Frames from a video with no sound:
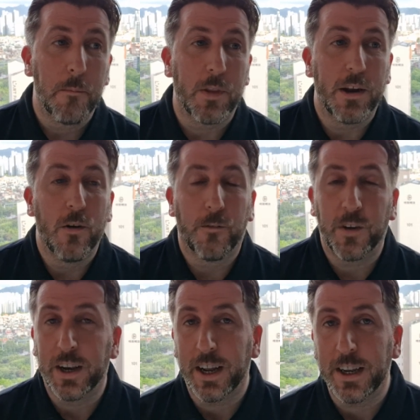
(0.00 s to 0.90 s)
they're not
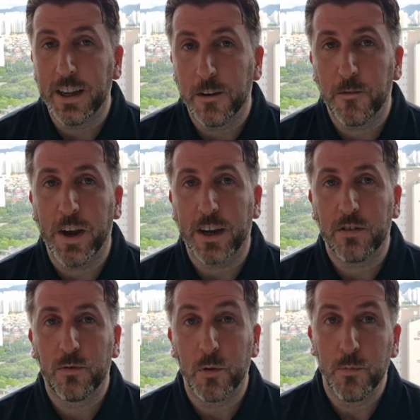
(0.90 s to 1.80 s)
feeling any ill
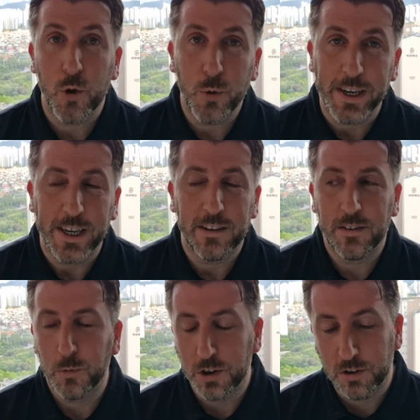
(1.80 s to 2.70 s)
effects from doing it,
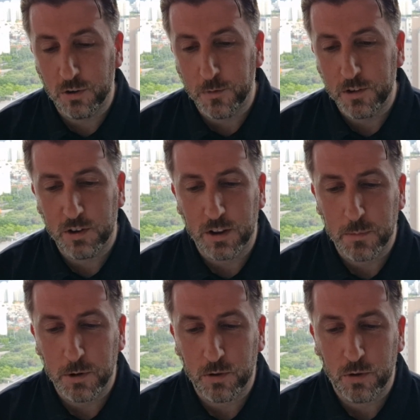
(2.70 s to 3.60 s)
which is obviously the
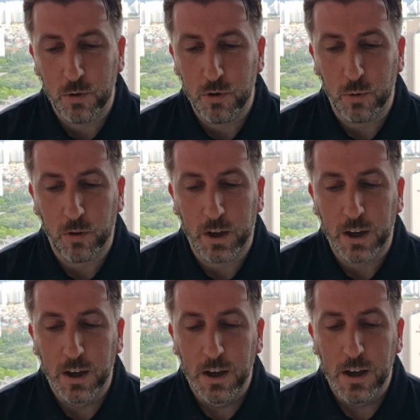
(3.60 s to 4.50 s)
most crucial thing.
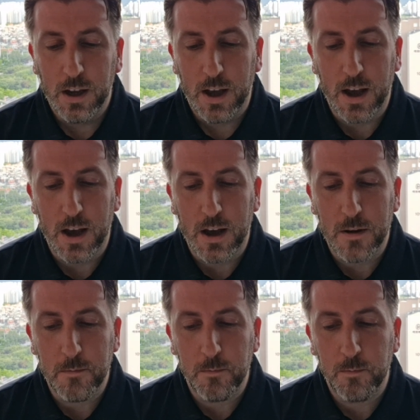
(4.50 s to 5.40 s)

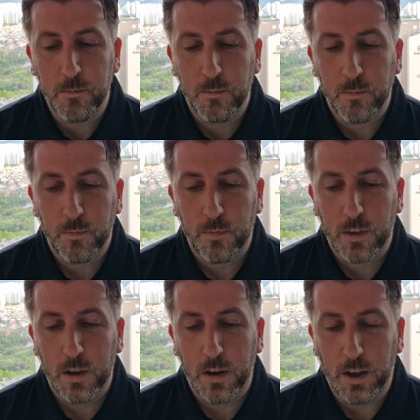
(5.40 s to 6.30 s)
Um,
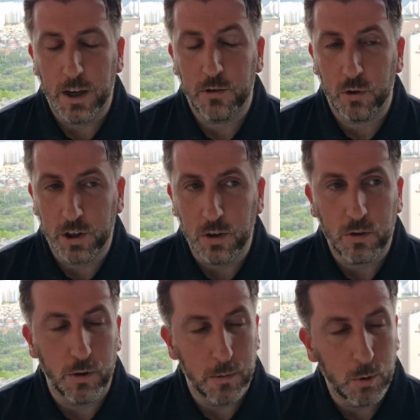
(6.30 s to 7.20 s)
yeah, Sonny
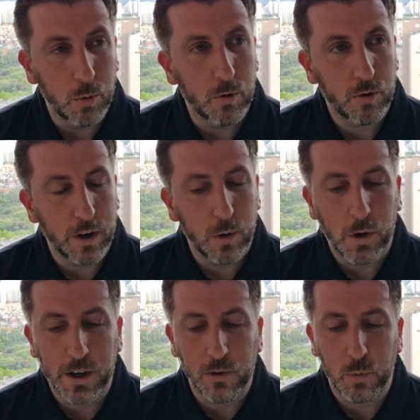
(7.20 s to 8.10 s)
looked on the ball straight
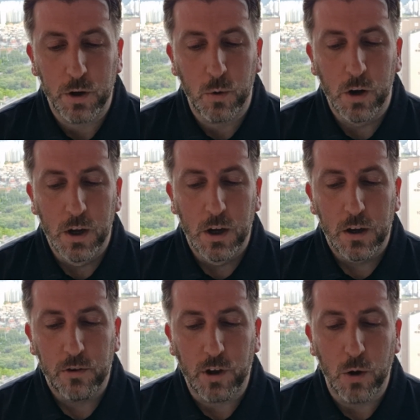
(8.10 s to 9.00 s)
away as well.
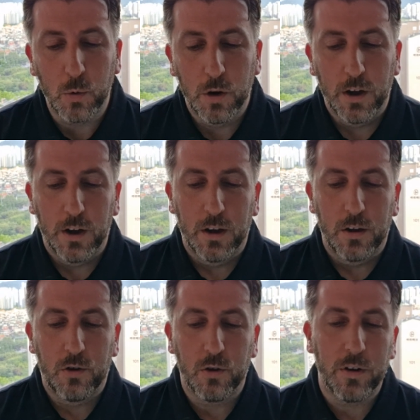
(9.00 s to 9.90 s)
So
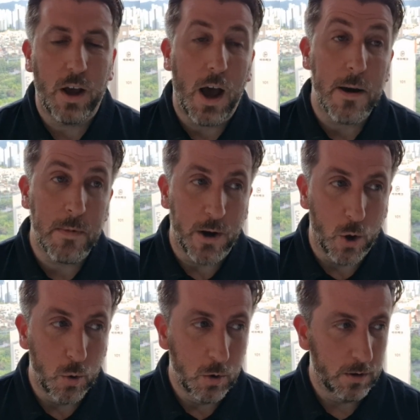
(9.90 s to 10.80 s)
Jun
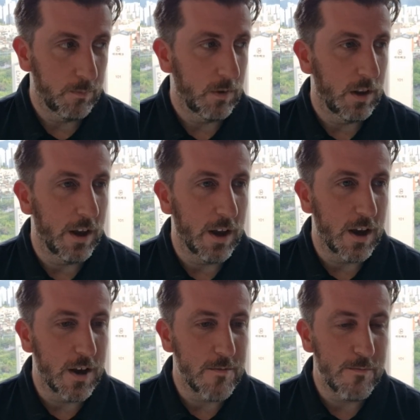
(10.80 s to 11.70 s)
Amano,
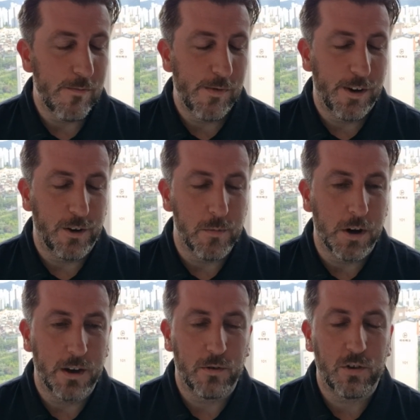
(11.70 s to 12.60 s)
um, you
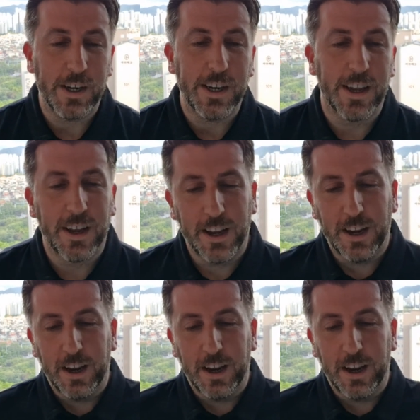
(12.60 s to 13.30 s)
might have seen it. He,